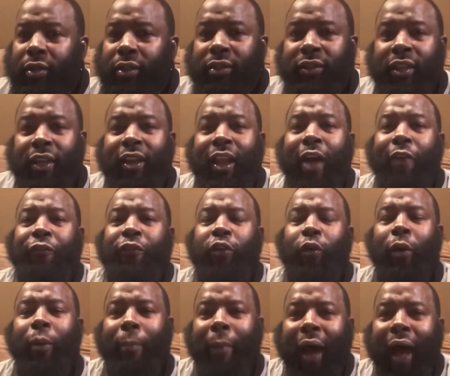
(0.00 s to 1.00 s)
It's a
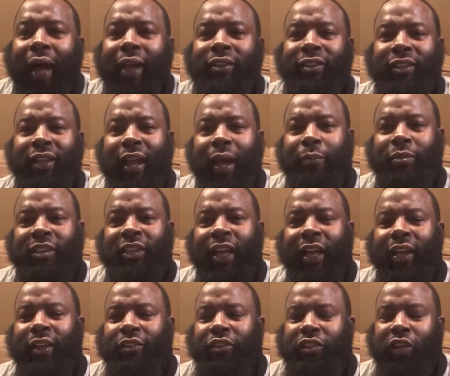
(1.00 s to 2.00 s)
nephew of mine, you know what I'm saying?